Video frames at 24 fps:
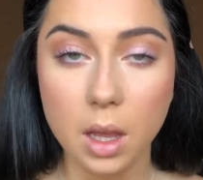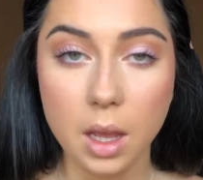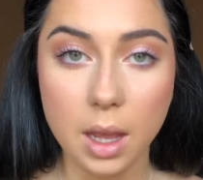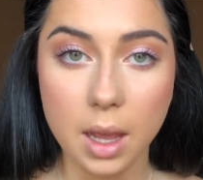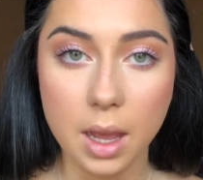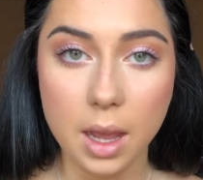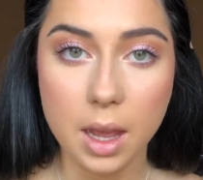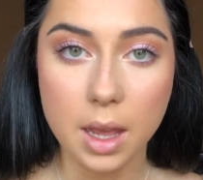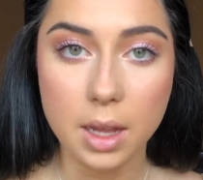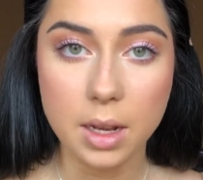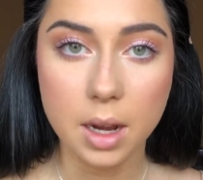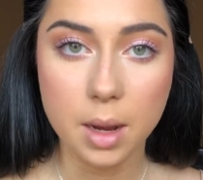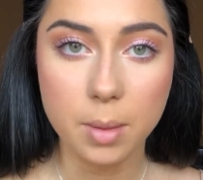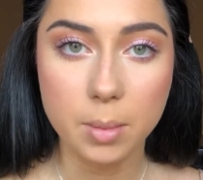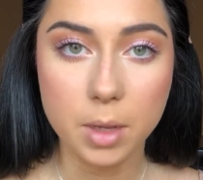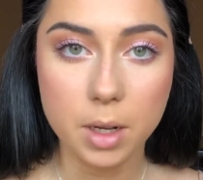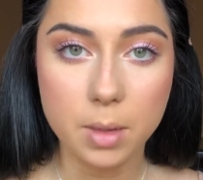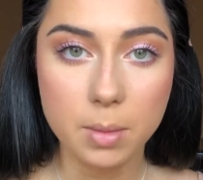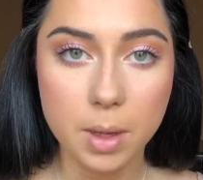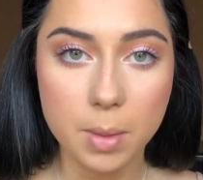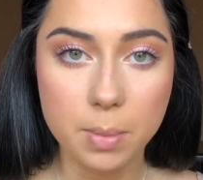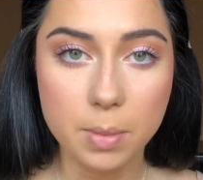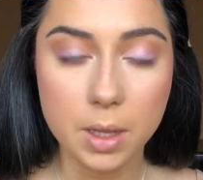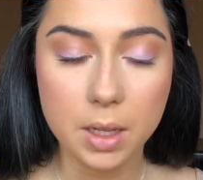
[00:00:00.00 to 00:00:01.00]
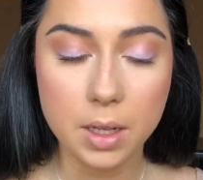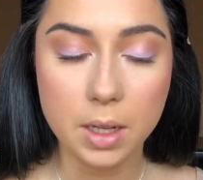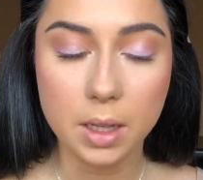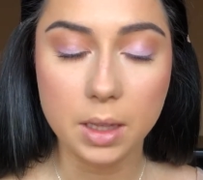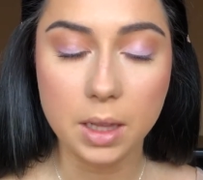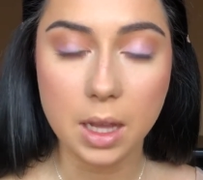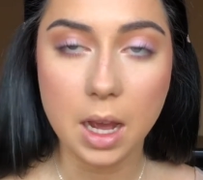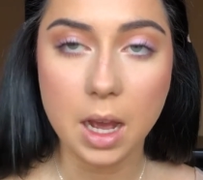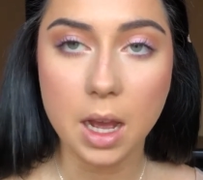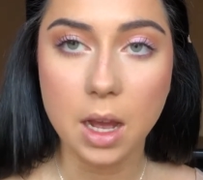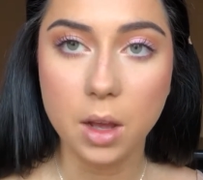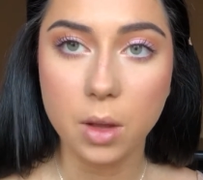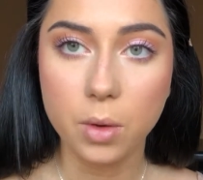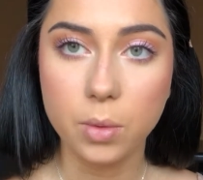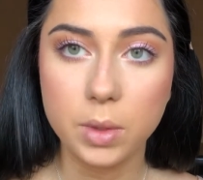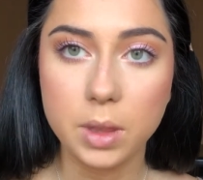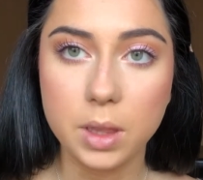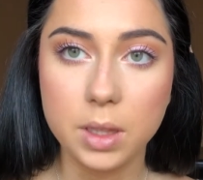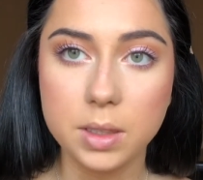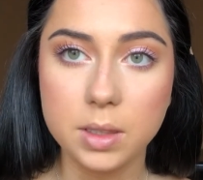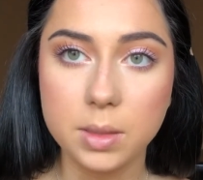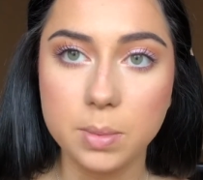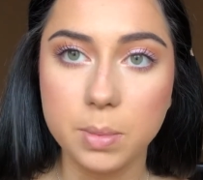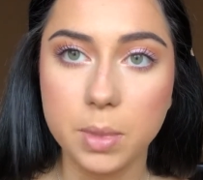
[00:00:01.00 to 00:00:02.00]
And I'm going to be blending that out with
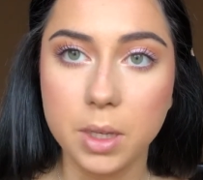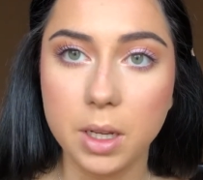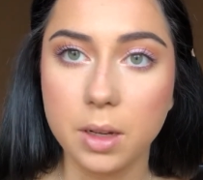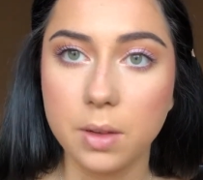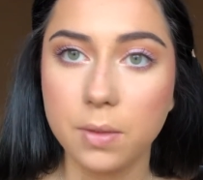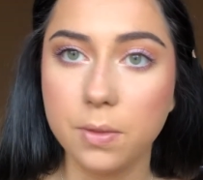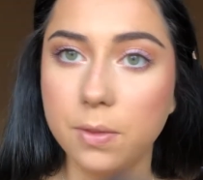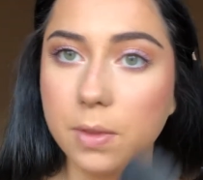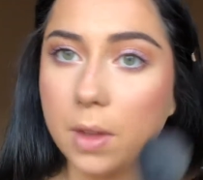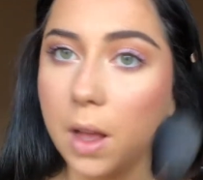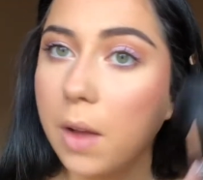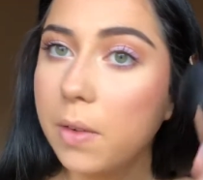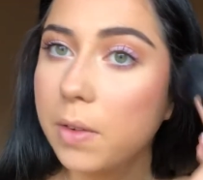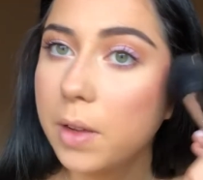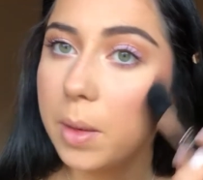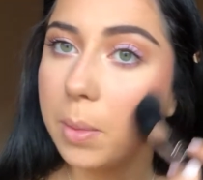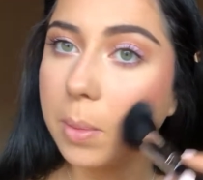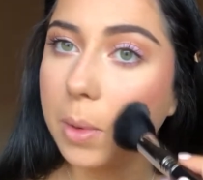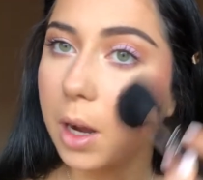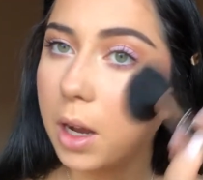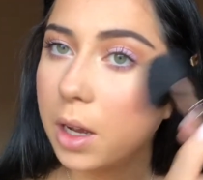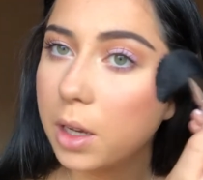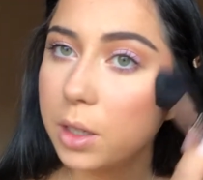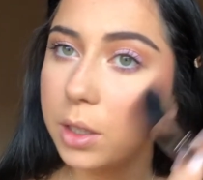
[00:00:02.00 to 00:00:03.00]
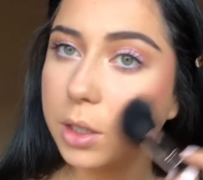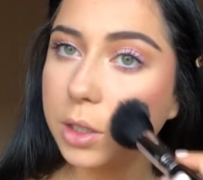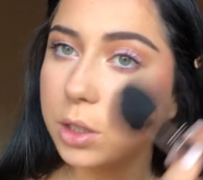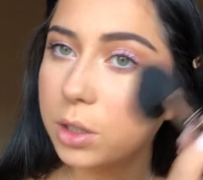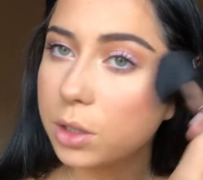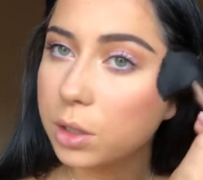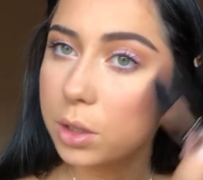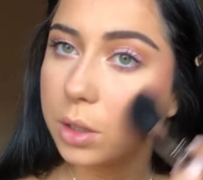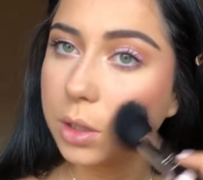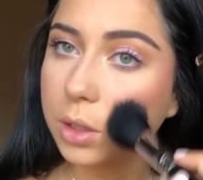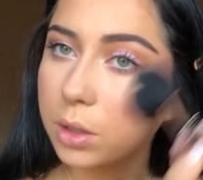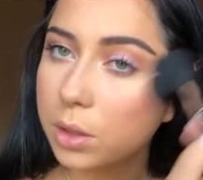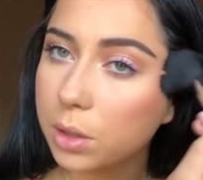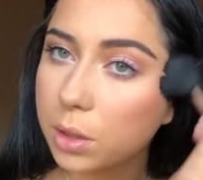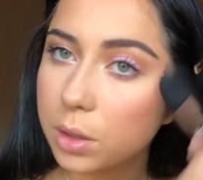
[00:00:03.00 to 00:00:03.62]
this big fluffy brush.